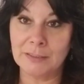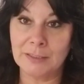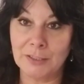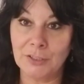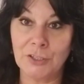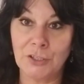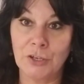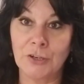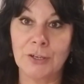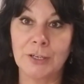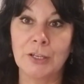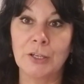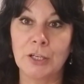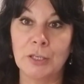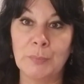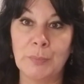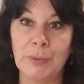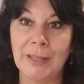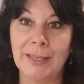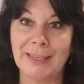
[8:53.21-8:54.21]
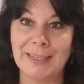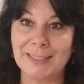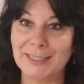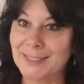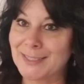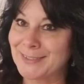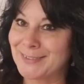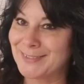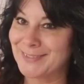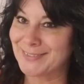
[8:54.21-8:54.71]
you're in a good
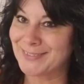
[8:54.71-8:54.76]
place.